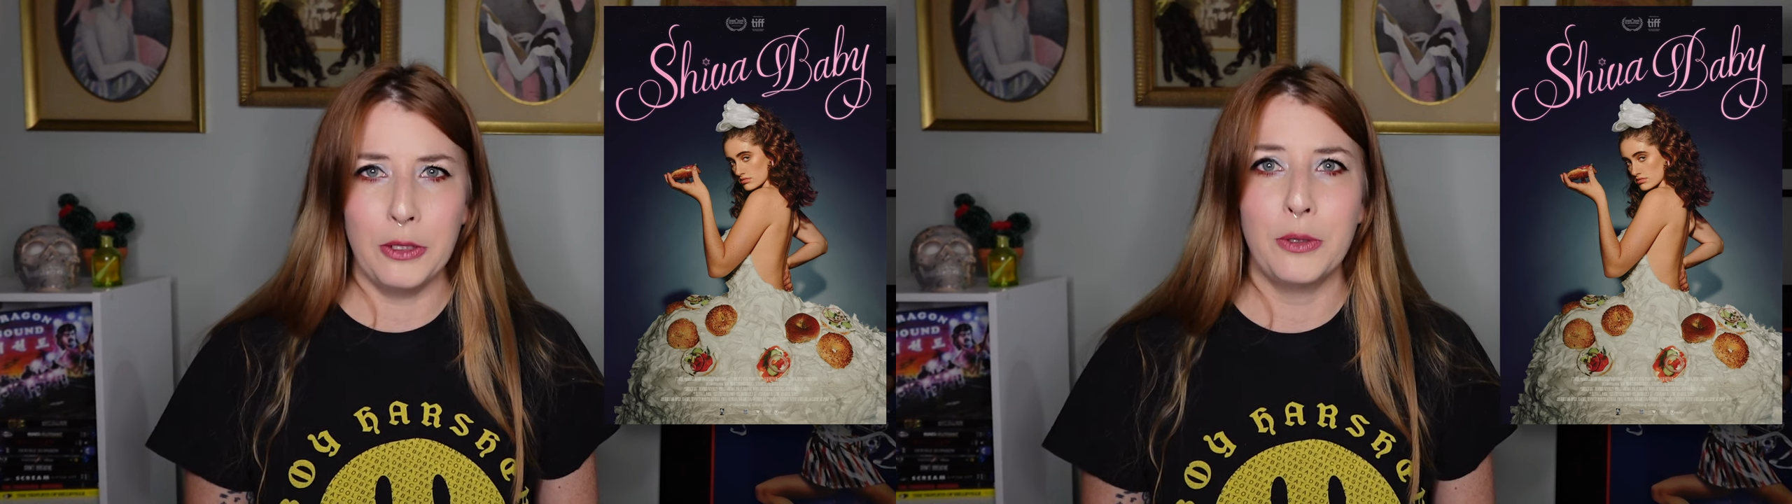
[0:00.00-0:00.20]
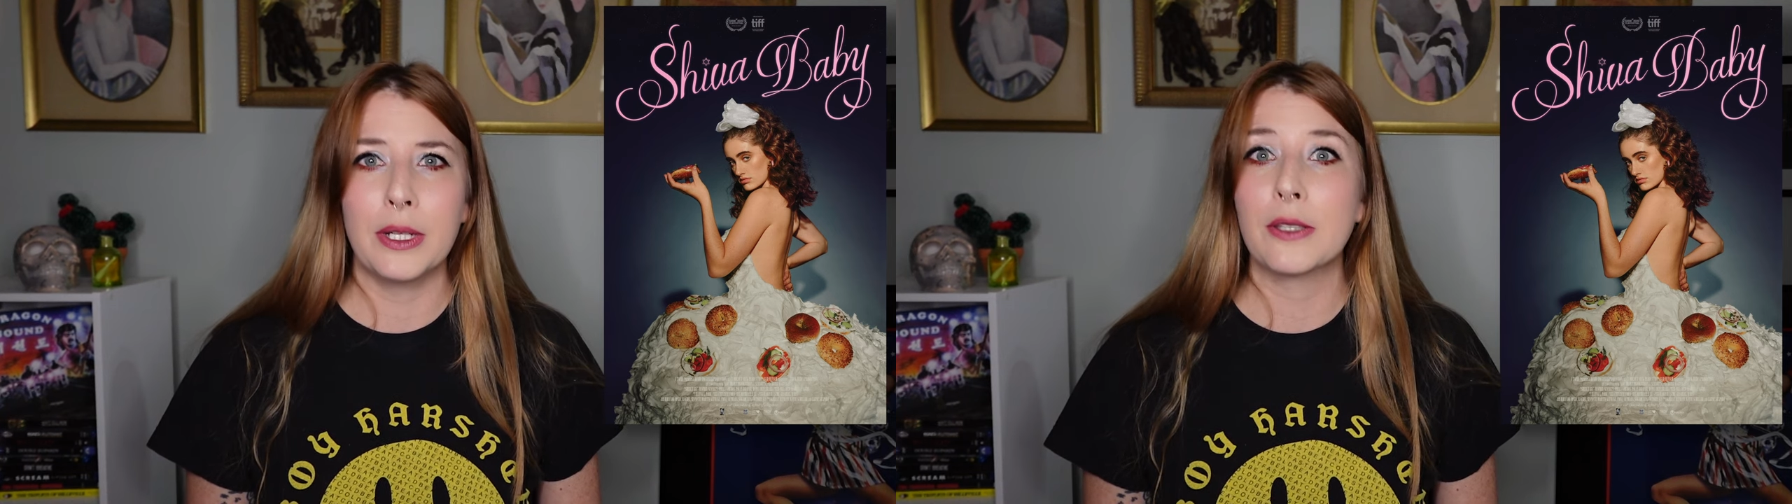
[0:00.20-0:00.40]

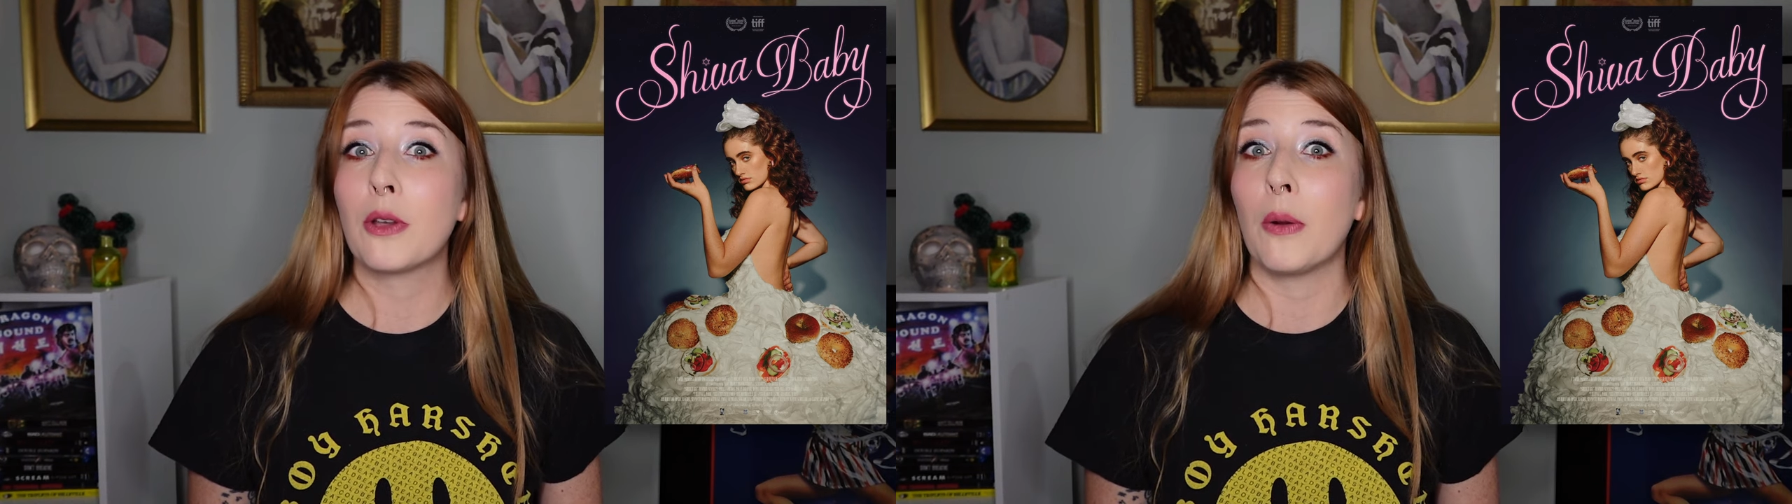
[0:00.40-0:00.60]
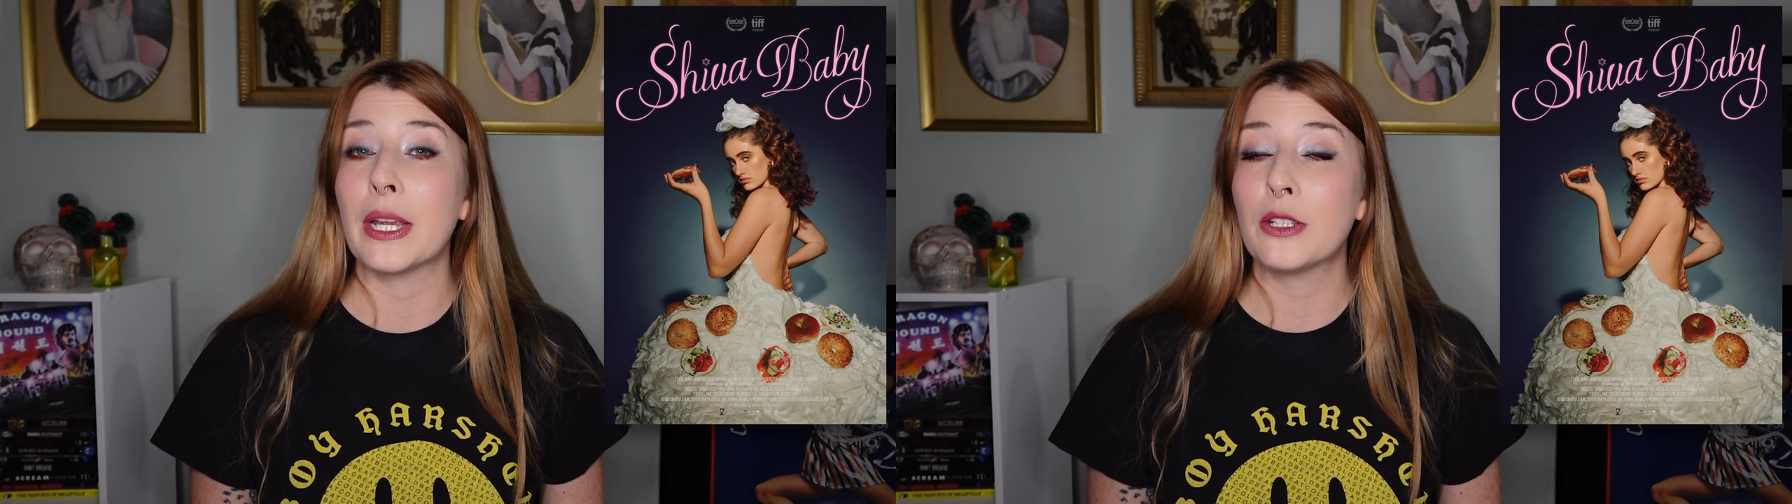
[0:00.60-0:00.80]
who is
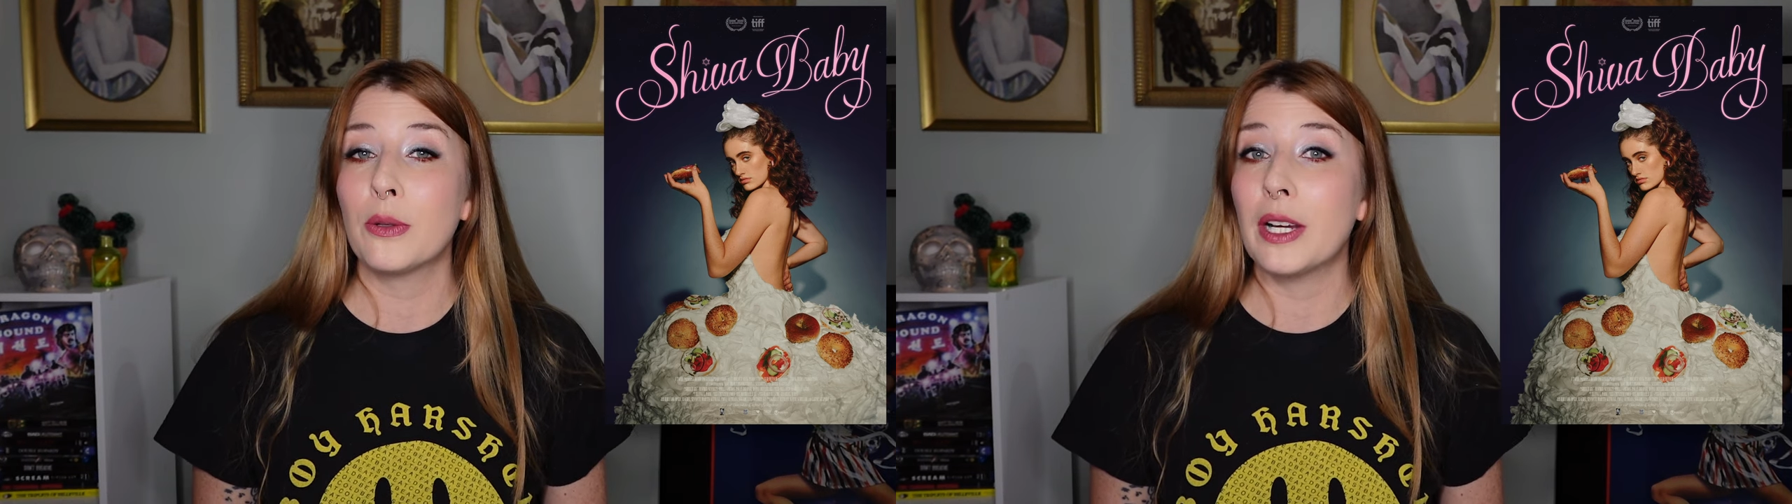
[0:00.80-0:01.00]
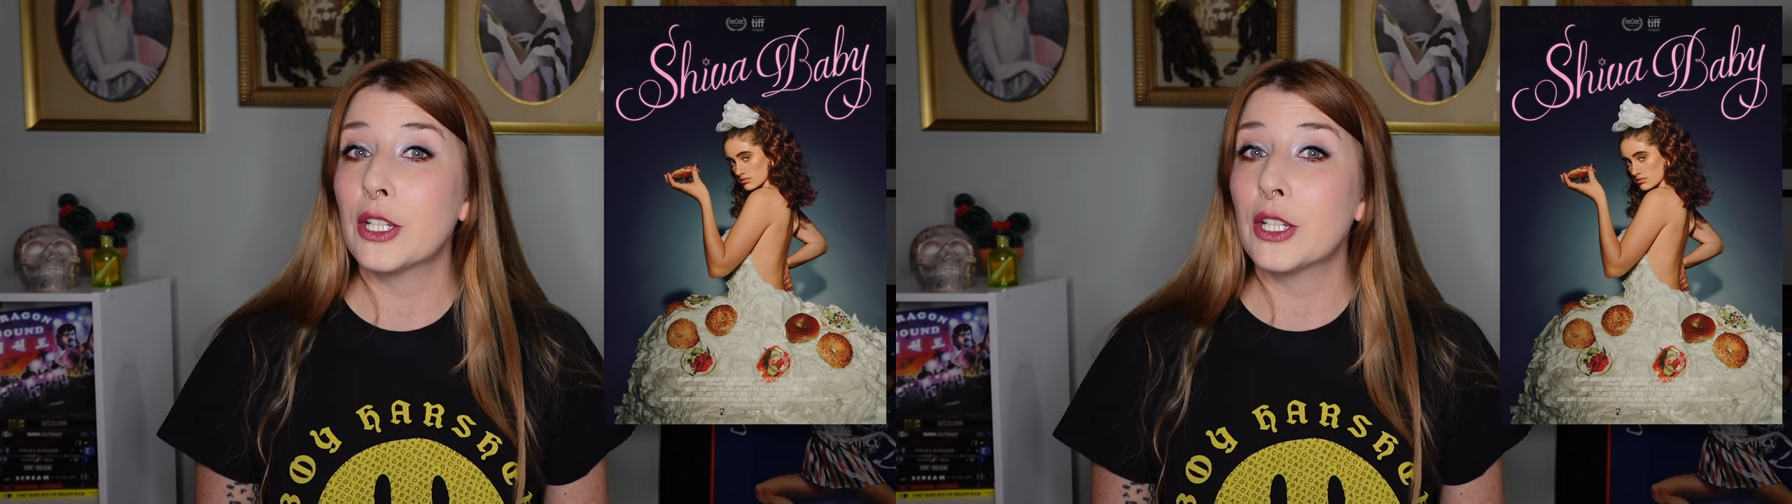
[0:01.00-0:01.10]
going to a